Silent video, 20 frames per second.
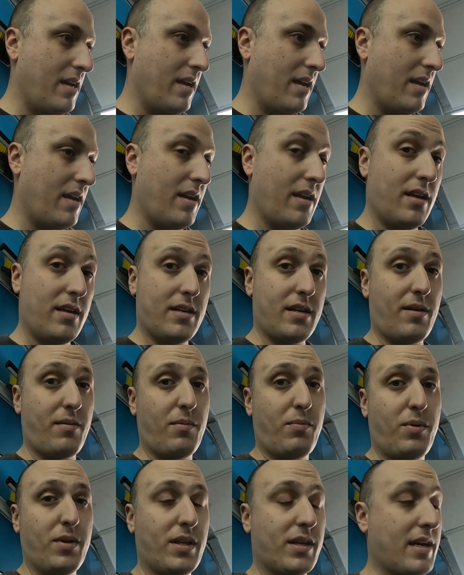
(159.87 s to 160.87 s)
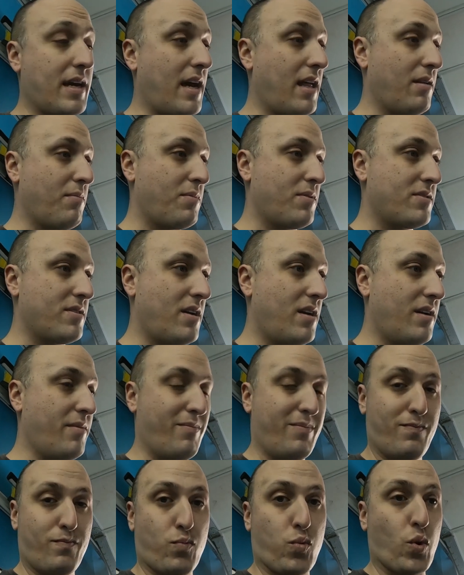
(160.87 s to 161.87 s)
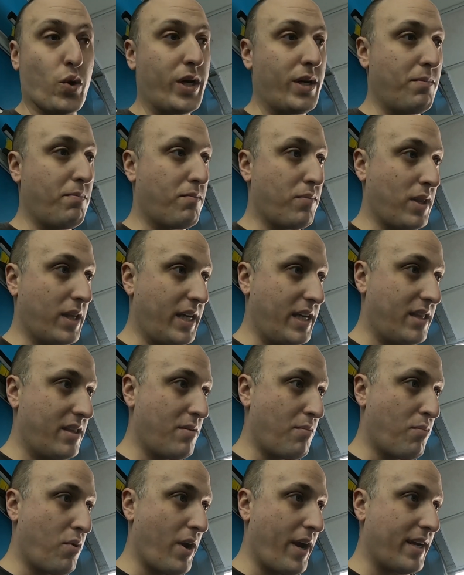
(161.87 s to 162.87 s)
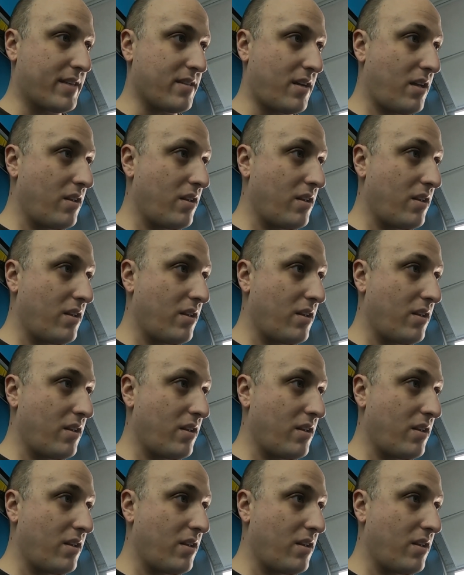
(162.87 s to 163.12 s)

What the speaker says: And time to put the calipers on and bleed the brakes.